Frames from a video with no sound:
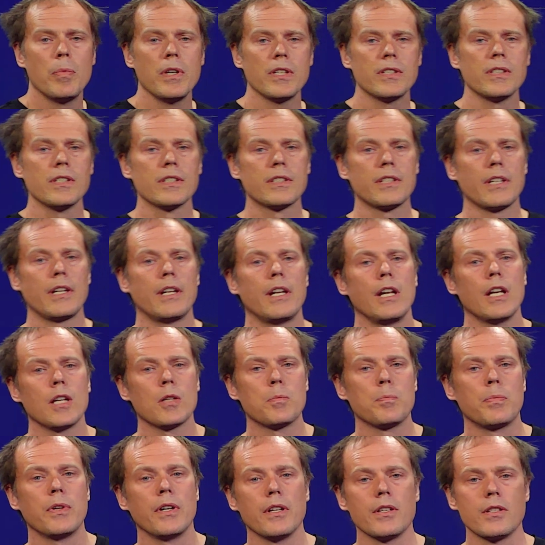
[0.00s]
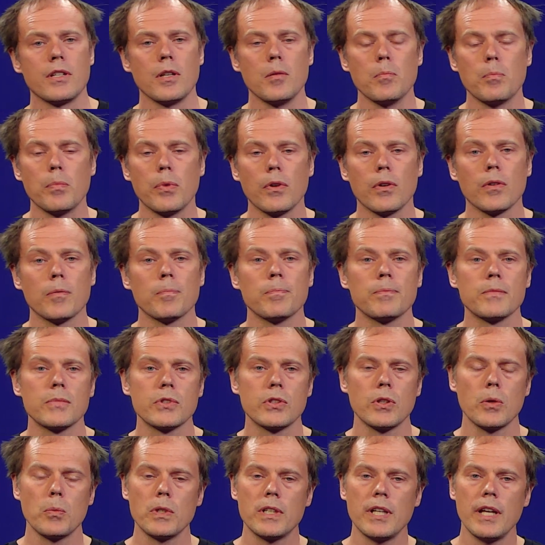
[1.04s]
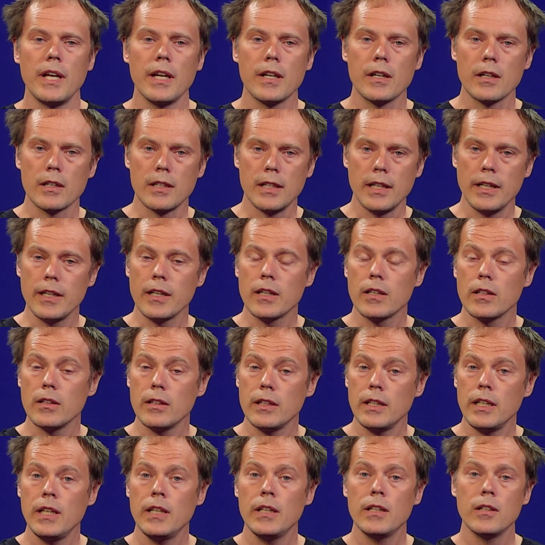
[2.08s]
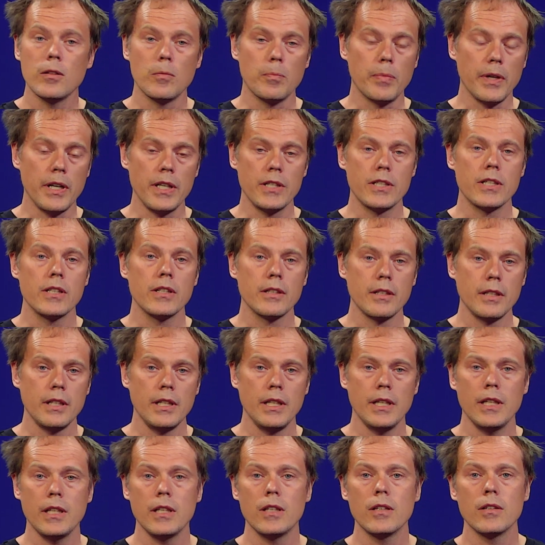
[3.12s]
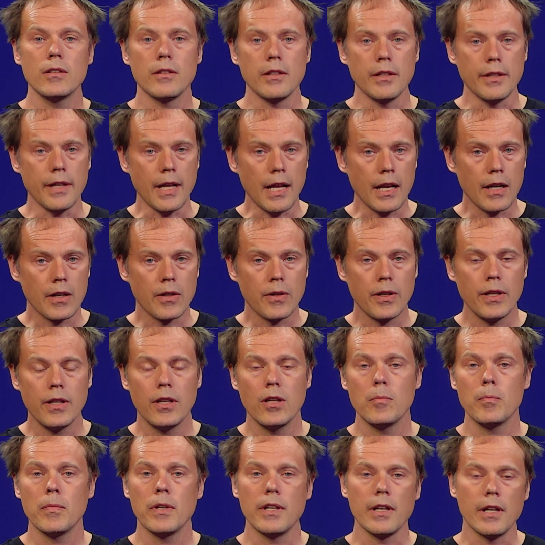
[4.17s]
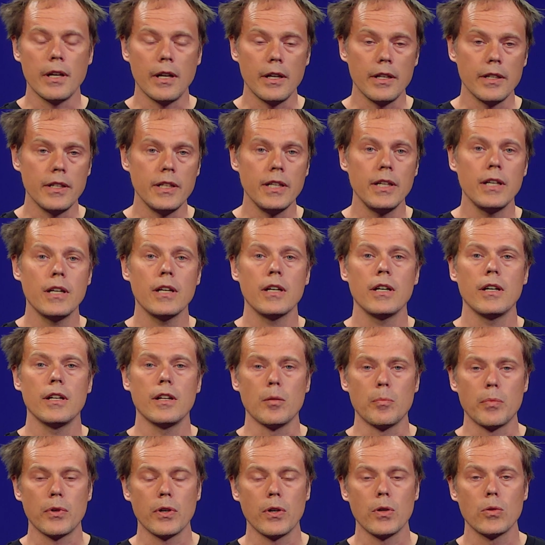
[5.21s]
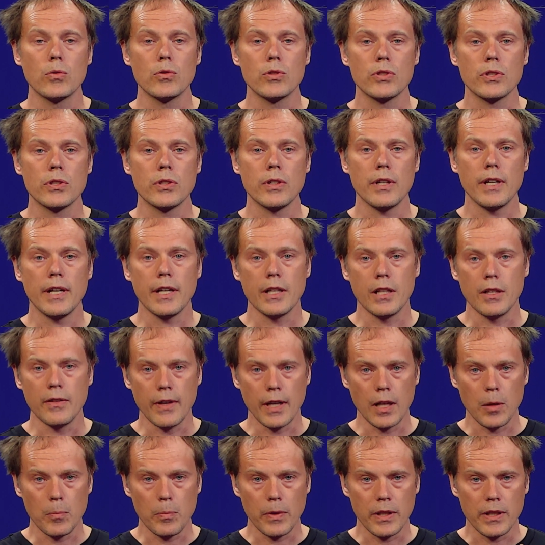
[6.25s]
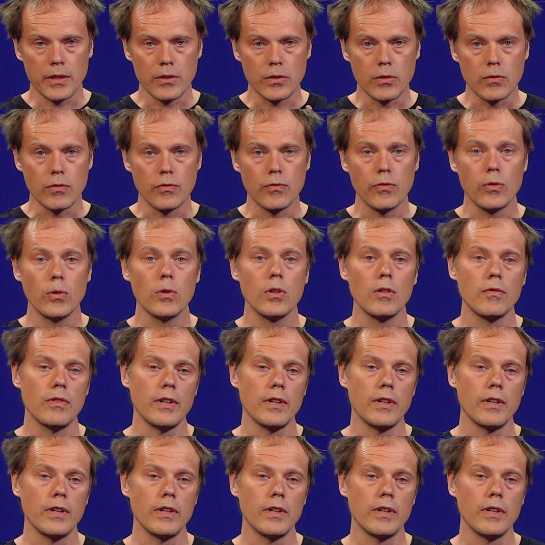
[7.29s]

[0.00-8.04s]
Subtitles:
business idea is pretty simple. So we take a clinical need, a patient need, an algorithm, an idea, an approach, and develop into a fully